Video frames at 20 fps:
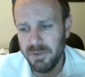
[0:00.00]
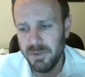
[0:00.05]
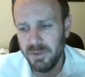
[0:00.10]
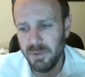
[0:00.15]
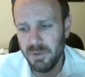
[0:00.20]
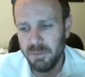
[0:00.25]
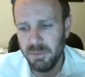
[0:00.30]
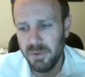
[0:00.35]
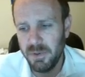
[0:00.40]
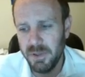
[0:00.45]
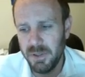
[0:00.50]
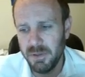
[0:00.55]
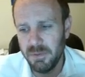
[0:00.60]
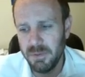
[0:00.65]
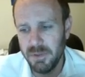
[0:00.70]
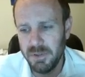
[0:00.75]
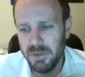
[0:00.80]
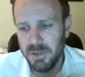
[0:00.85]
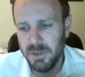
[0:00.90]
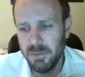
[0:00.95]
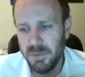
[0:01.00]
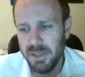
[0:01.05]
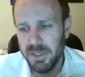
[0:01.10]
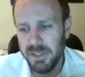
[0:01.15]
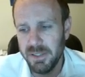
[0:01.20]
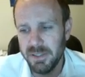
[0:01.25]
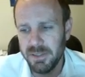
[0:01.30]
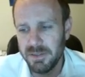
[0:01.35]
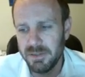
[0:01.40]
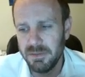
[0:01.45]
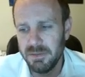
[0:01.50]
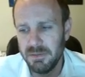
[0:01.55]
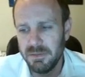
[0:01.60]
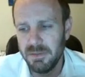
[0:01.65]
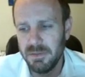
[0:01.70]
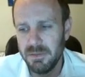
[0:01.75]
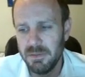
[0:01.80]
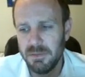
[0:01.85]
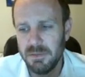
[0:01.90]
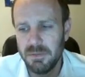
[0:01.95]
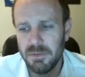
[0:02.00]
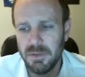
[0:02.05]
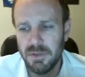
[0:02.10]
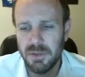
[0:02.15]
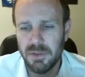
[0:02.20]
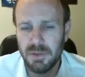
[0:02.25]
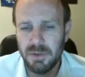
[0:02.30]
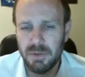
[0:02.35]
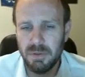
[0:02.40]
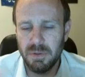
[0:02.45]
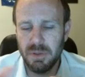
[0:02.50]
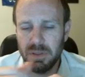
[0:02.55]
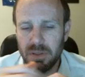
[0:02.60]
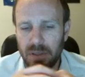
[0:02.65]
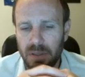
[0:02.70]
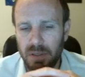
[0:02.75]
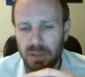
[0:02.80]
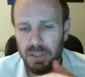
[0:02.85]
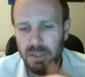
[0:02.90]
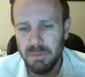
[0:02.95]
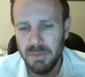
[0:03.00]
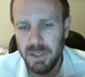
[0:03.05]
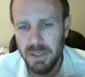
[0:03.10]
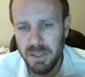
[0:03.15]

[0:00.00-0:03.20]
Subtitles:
to a point where nobody can screw this all up.